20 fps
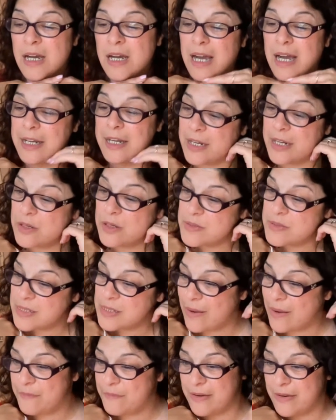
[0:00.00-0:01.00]
And I also
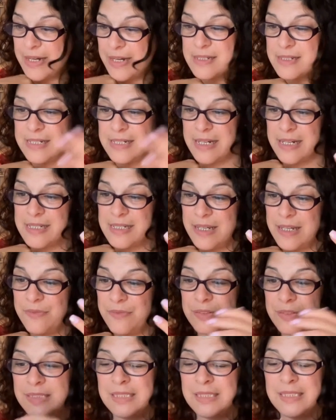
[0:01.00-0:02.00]
am very instinctive.
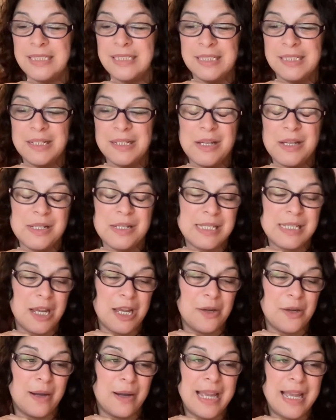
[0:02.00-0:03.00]

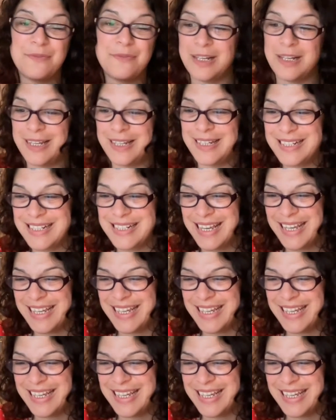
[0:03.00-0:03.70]
So I have learned,